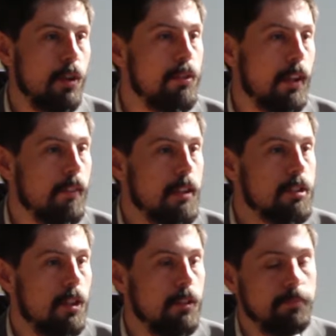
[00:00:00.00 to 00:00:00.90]
don't think
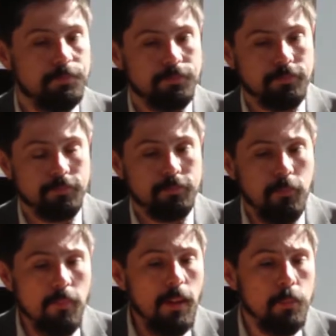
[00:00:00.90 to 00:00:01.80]
that's on.
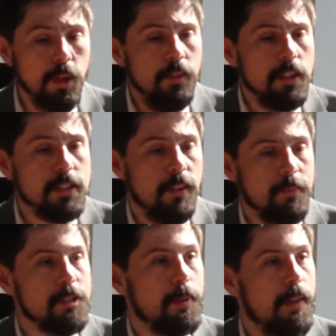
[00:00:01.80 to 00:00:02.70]
Previous
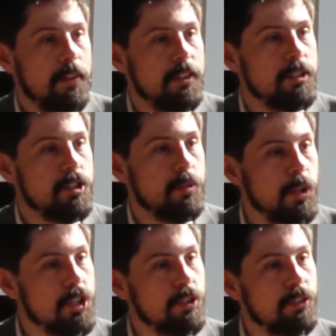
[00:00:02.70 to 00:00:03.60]
governments made the decision
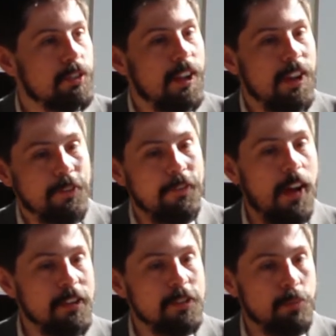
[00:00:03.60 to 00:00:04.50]
we shouldn't
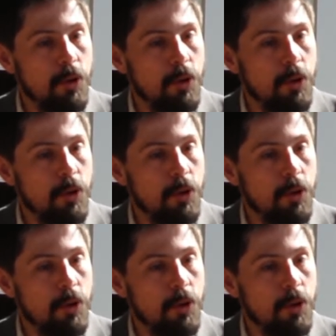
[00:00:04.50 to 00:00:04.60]
fund